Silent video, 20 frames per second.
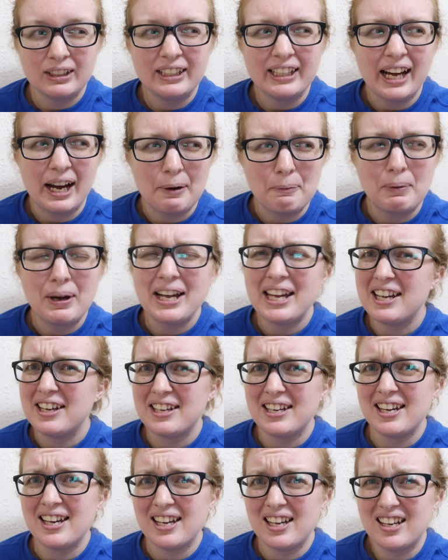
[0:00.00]
Yeah, but
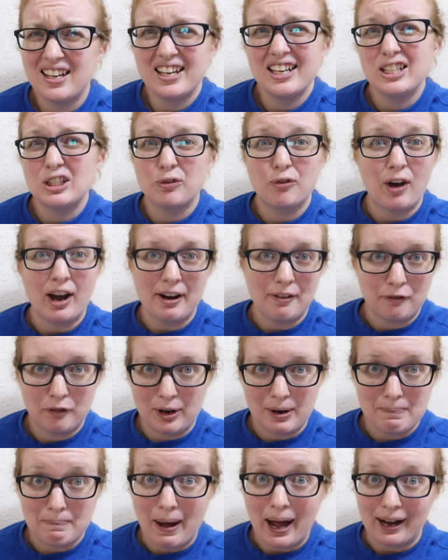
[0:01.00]
it's fine
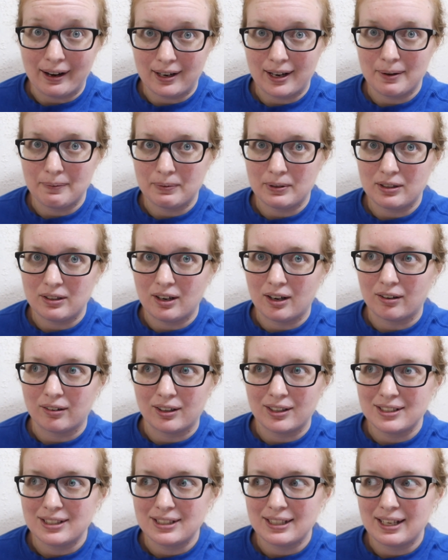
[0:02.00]
for a backup, you know,
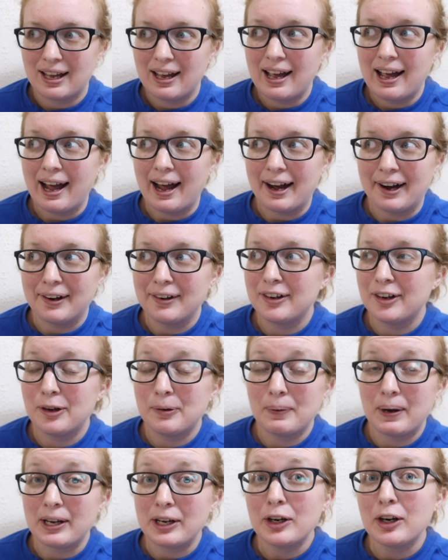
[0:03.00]
because I don't know
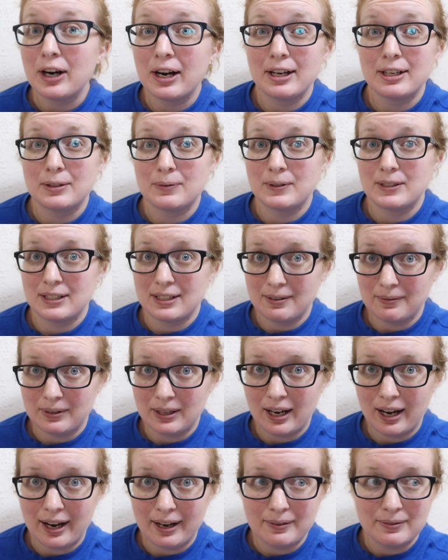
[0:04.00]
about your house, but
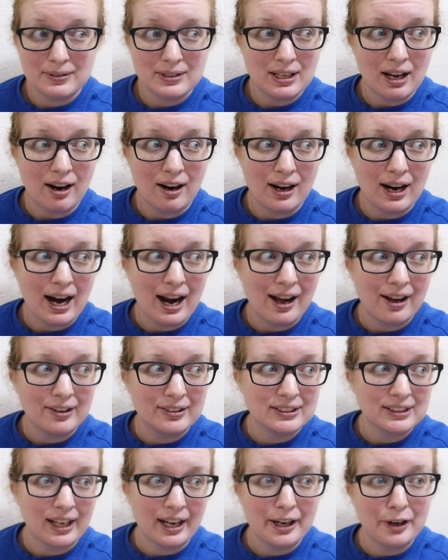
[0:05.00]
sometimes our
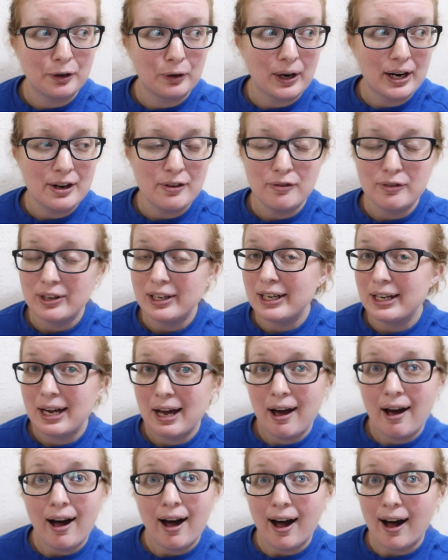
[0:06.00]
house, like, gravy,
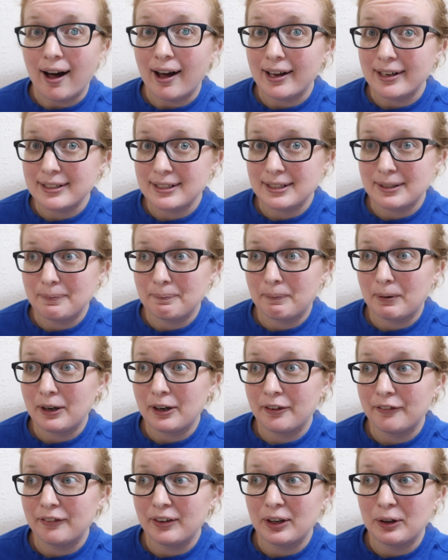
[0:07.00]
awesome,
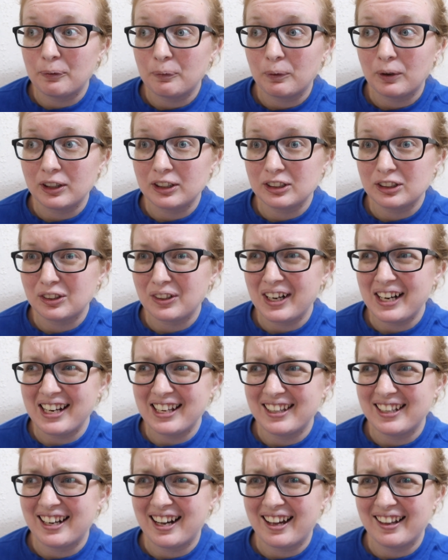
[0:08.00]
perfect, works great,
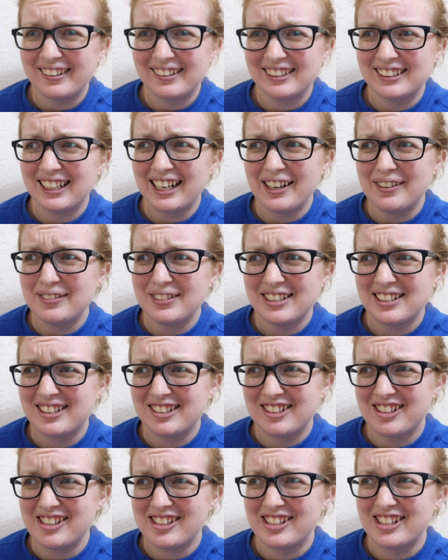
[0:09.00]
and then other times
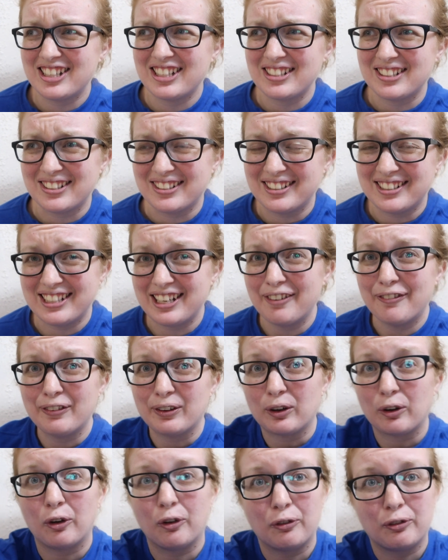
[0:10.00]
it's just
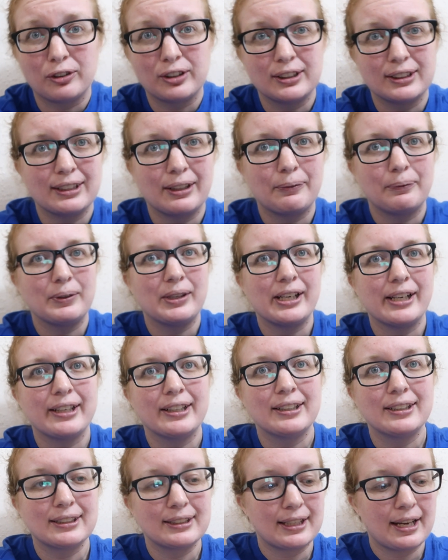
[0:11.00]
difficult for some
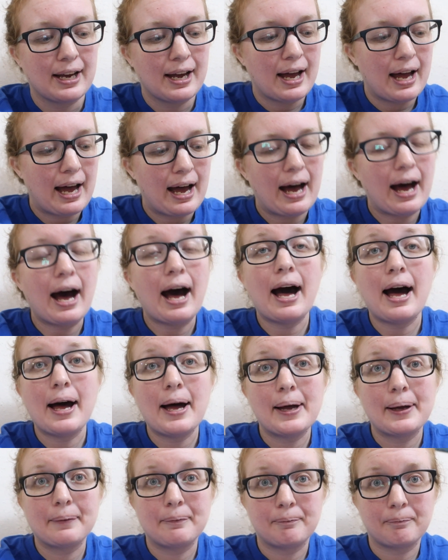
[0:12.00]
years.
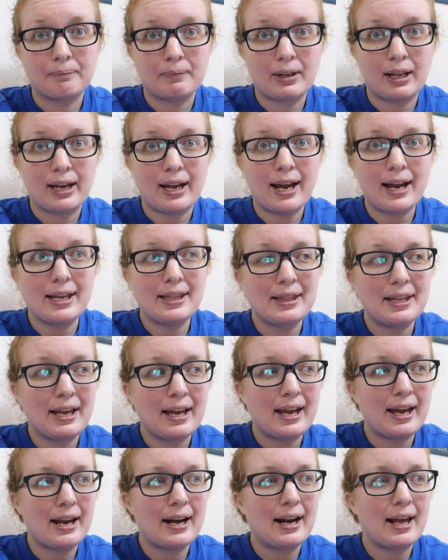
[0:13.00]
And
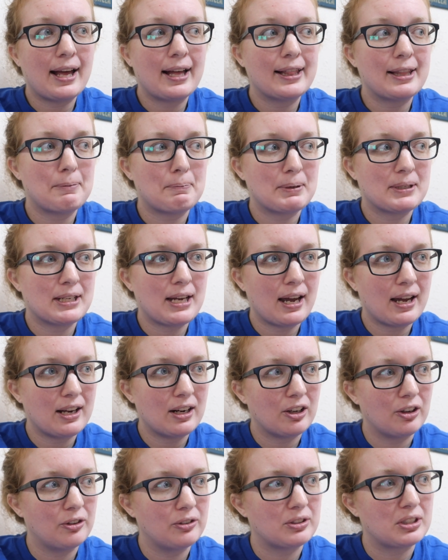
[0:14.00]
then the
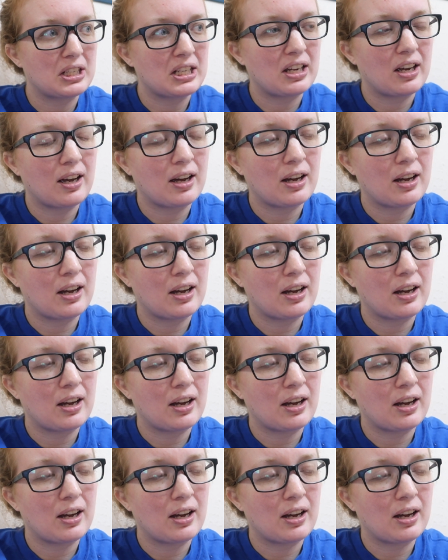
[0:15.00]
potatoes.